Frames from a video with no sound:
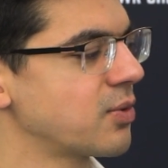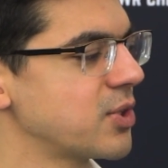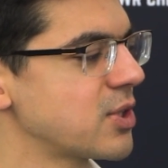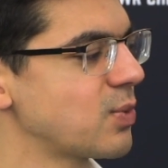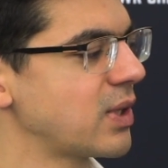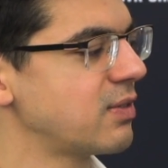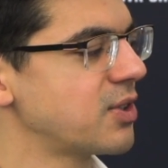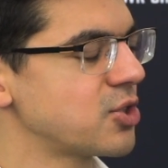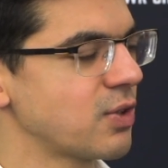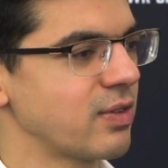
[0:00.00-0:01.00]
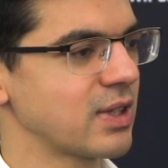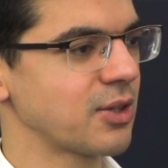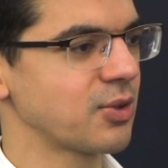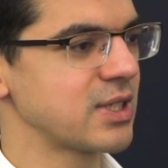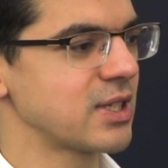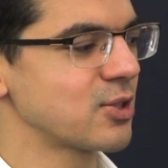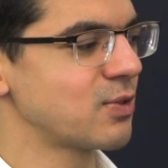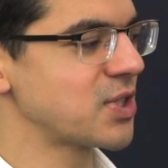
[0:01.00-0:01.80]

this is one advantage of having knight on a6 over